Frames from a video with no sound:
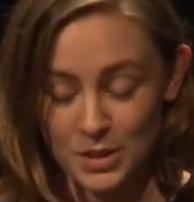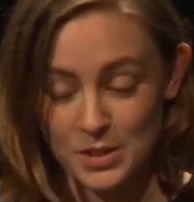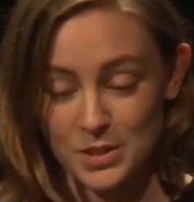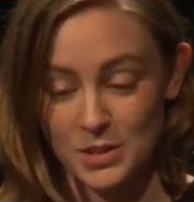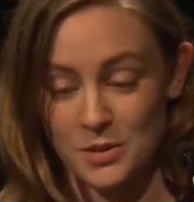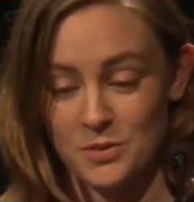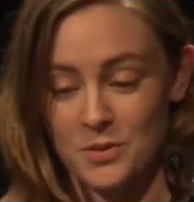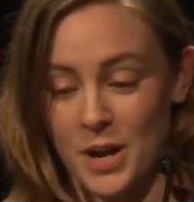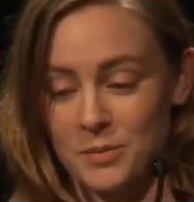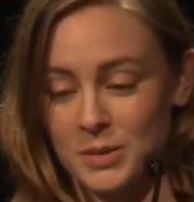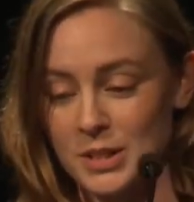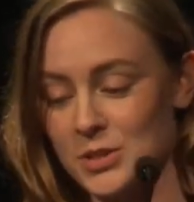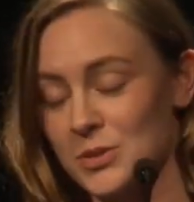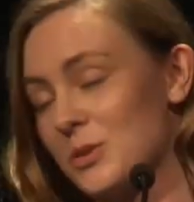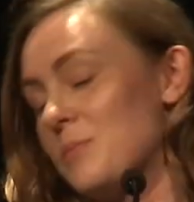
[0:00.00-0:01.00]
So I'm
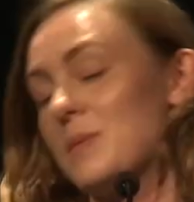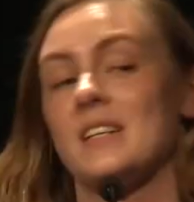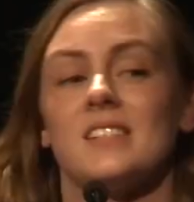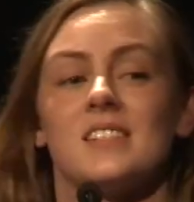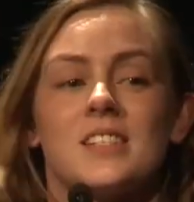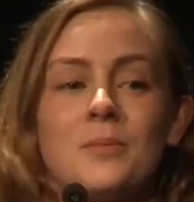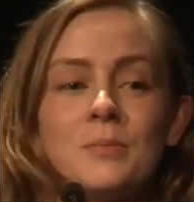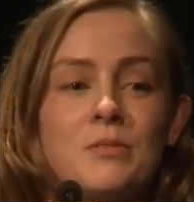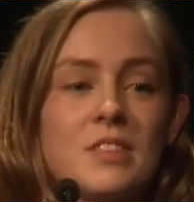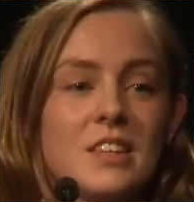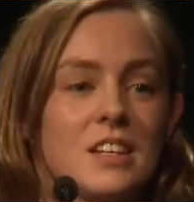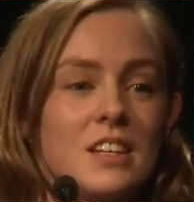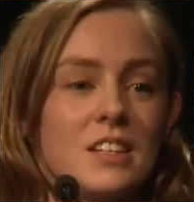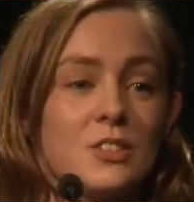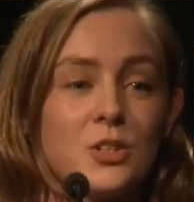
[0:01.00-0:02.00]
going to talk about some of
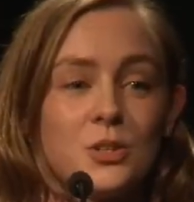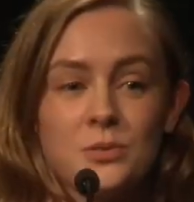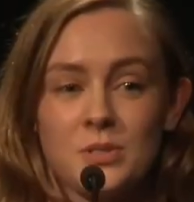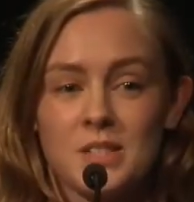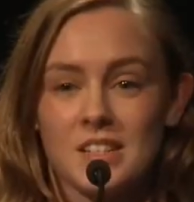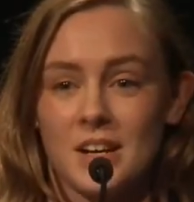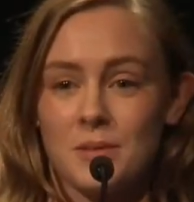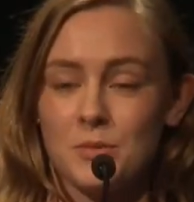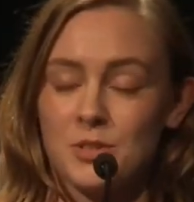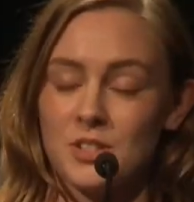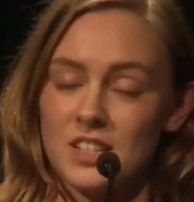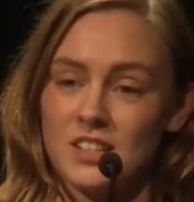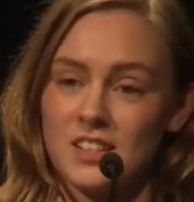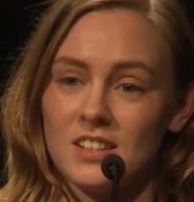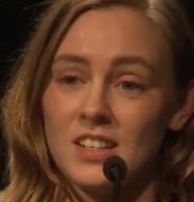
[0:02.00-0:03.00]
the tools that I'm
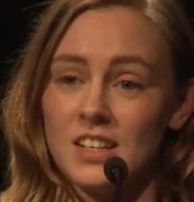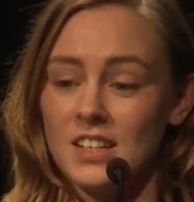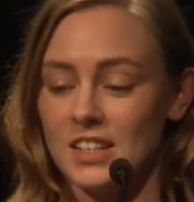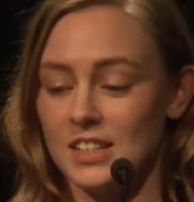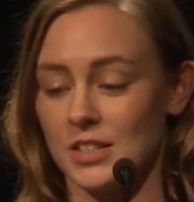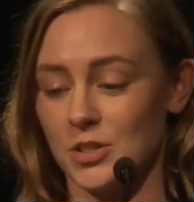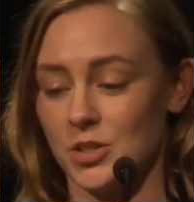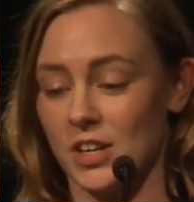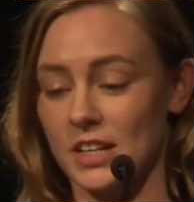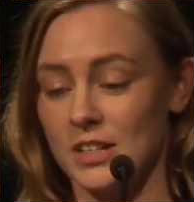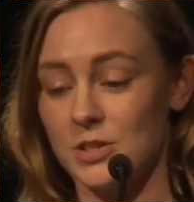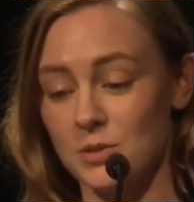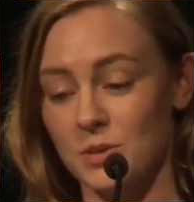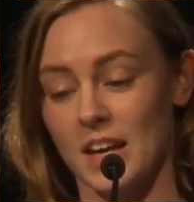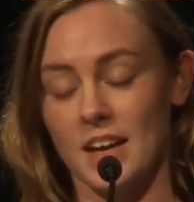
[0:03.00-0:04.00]
using to try
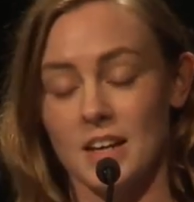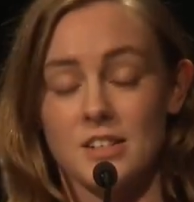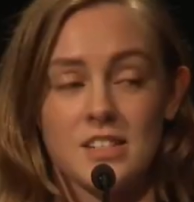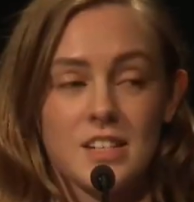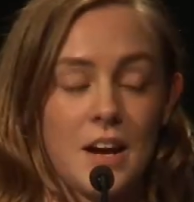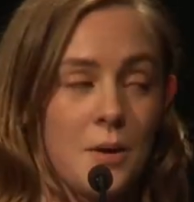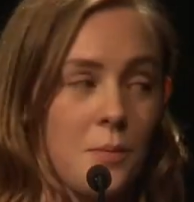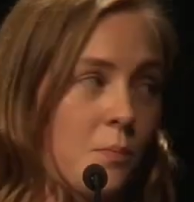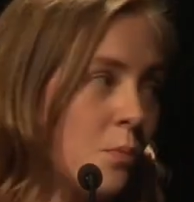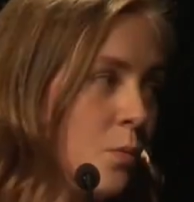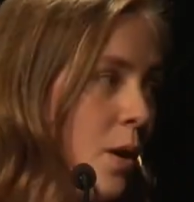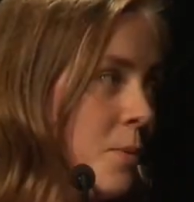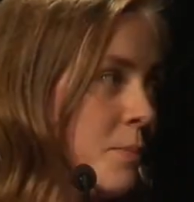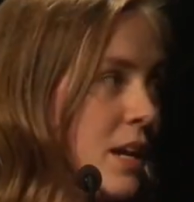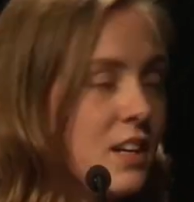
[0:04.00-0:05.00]
to do that
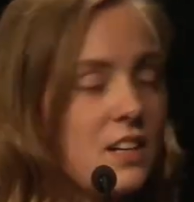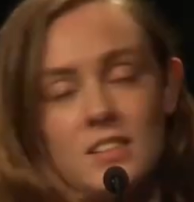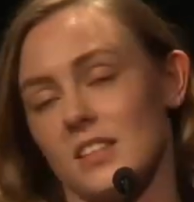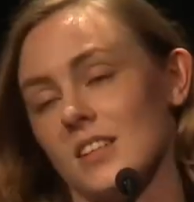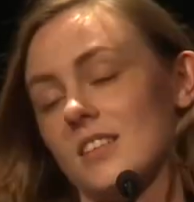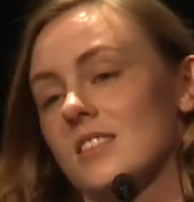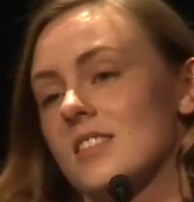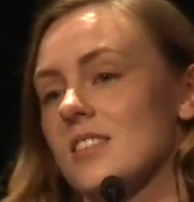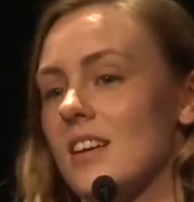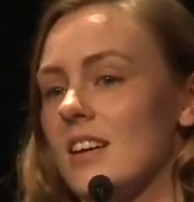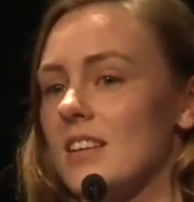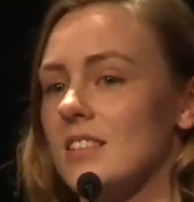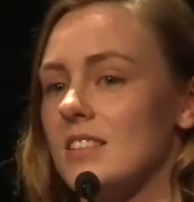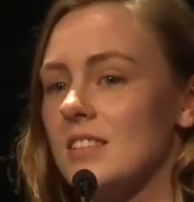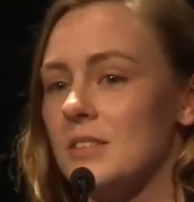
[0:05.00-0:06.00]
while making the
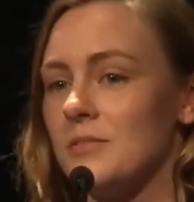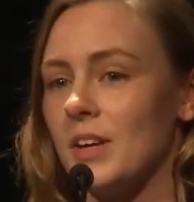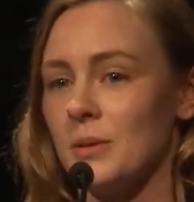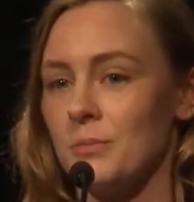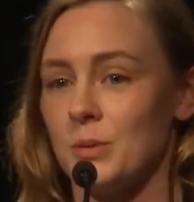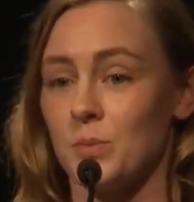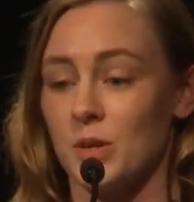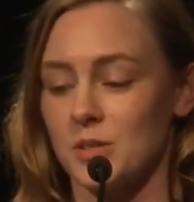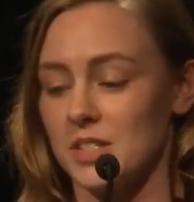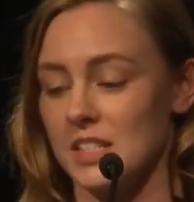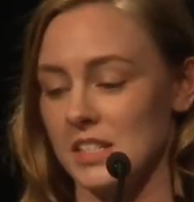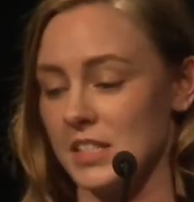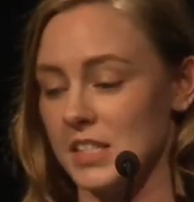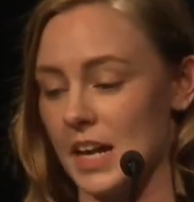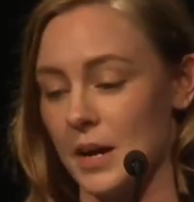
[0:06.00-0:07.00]
design to development
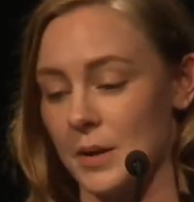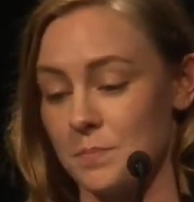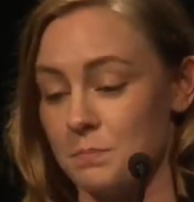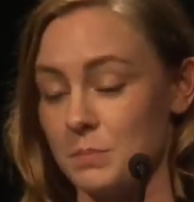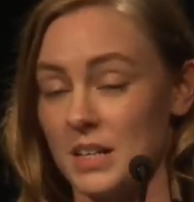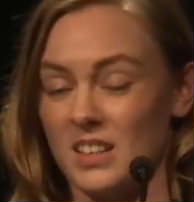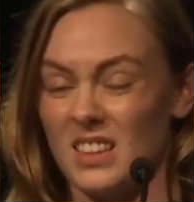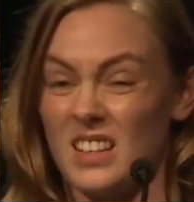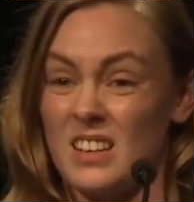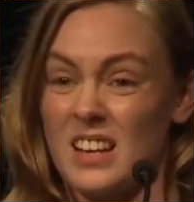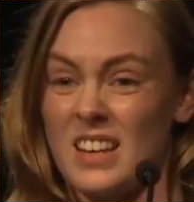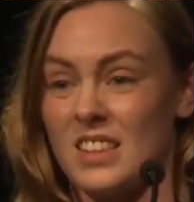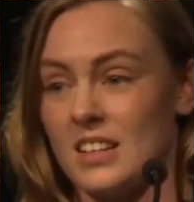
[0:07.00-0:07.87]
process better than I